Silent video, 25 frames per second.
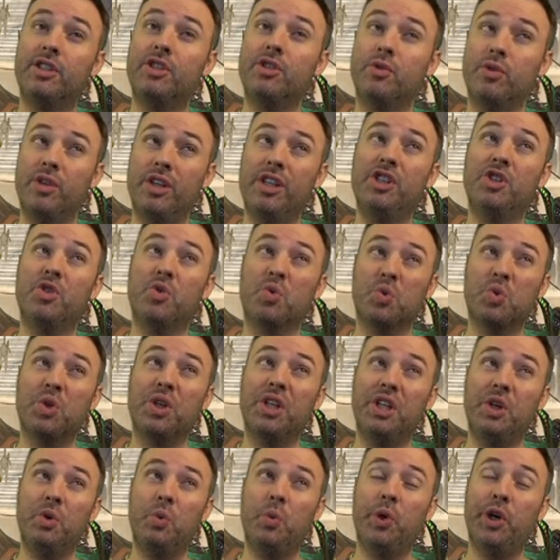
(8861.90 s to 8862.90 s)
This is, this is a
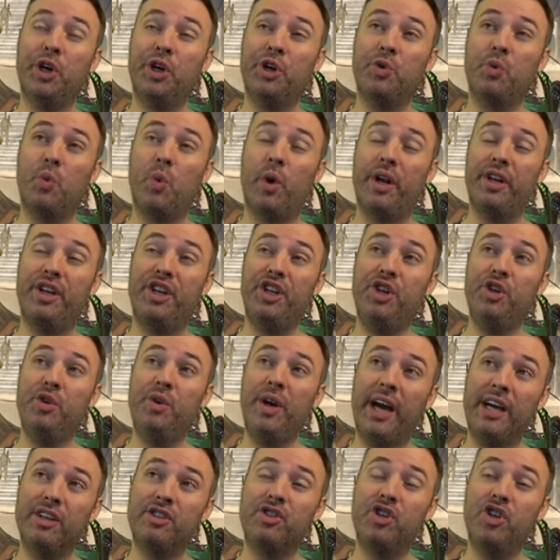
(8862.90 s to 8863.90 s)
really weird one.
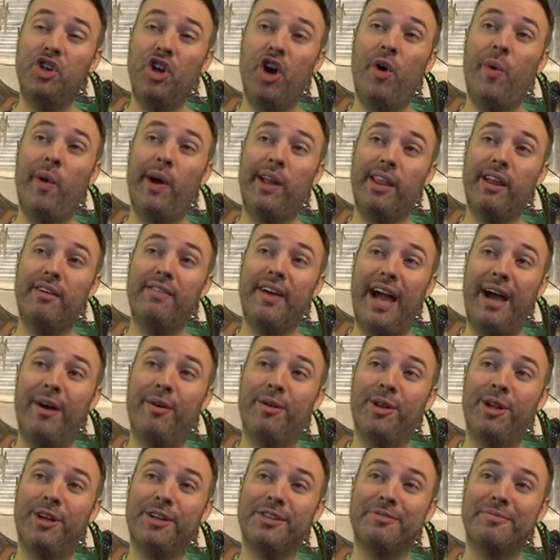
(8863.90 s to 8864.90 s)
You guys know I love
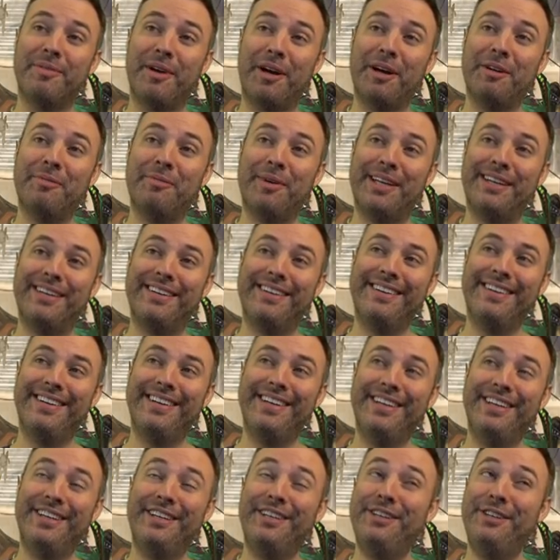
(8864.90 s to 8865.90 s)
Outlaw's Merriment.
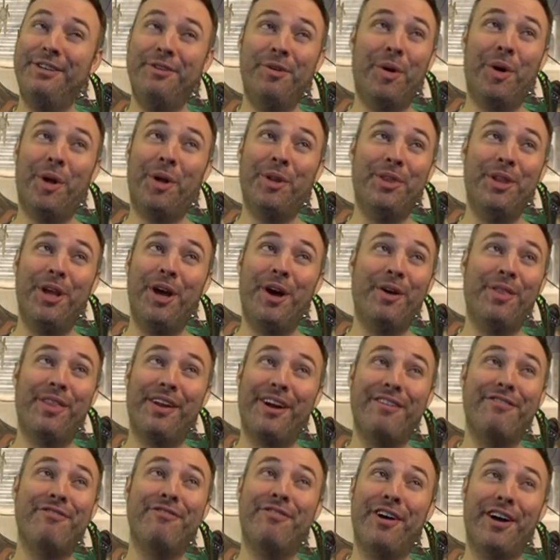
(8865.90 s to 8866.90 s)
You all know
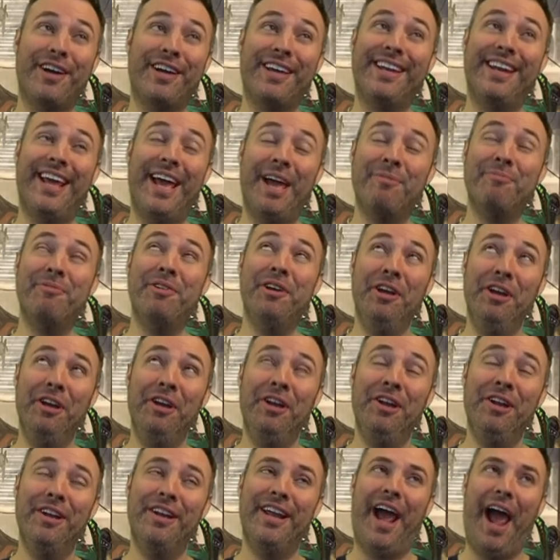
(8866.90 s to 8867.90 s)
that I fucking am
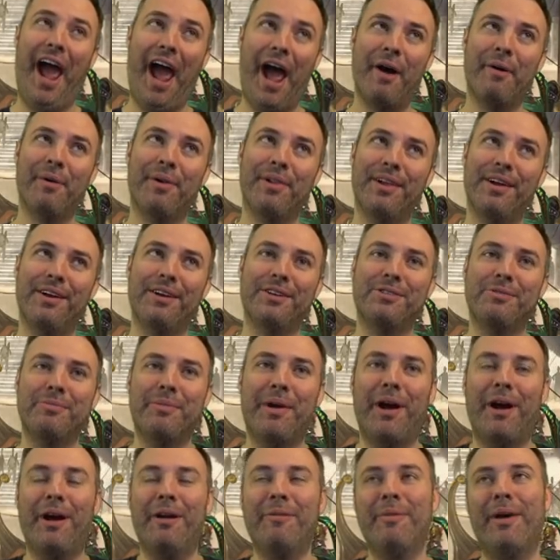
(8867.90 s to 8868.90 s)
into
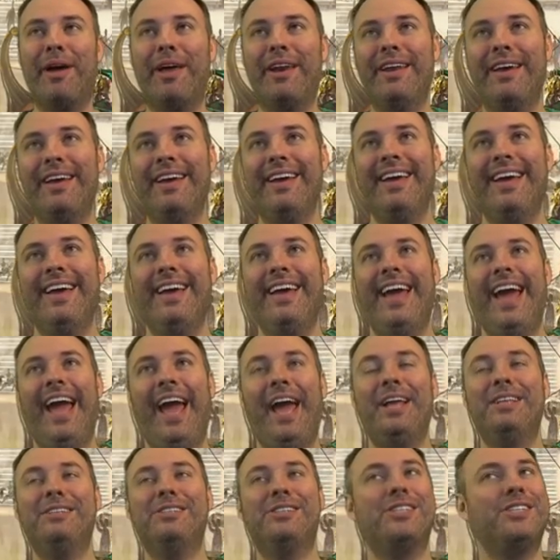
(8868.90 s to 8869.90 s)
Outlaw's Merriment.
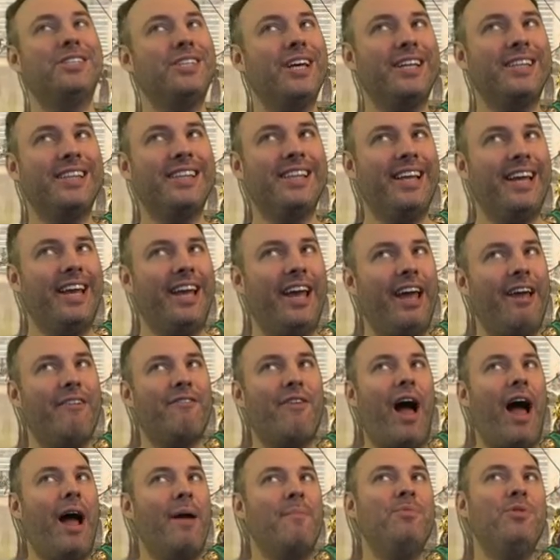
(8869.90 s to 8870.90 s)
And suddenly,
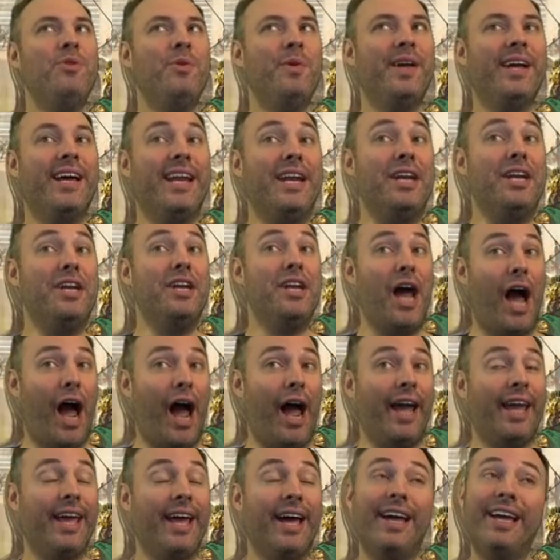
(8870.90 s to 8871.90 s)
if I'm doing a
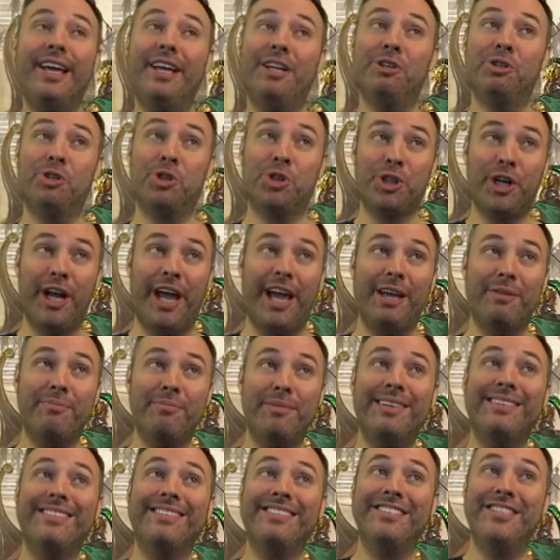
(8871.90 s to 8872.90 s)
Naya
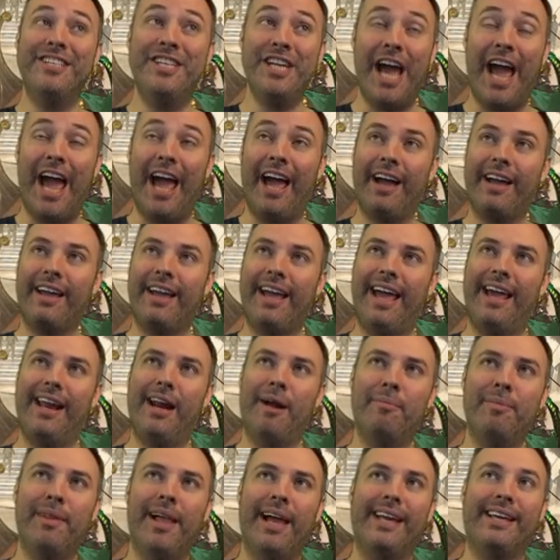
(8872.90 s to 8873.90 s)
enchantment deck,
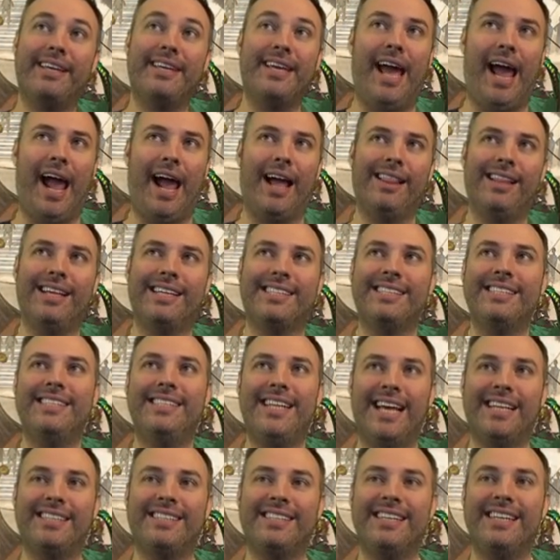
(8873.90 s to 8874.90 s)
and I'm like Calyx
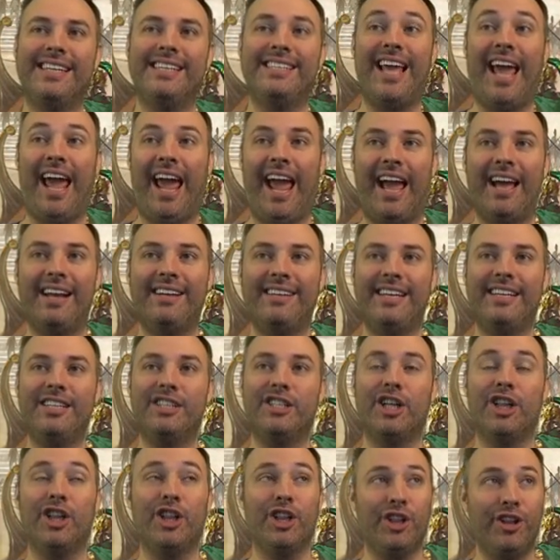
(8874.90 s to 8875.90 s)
Destiny's
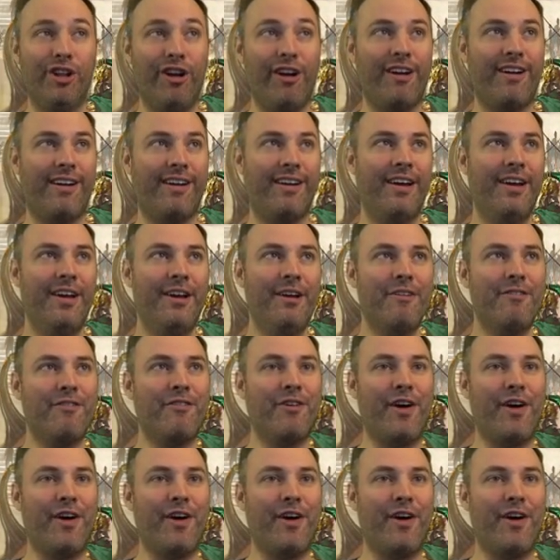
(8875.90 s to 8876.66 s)
handing to look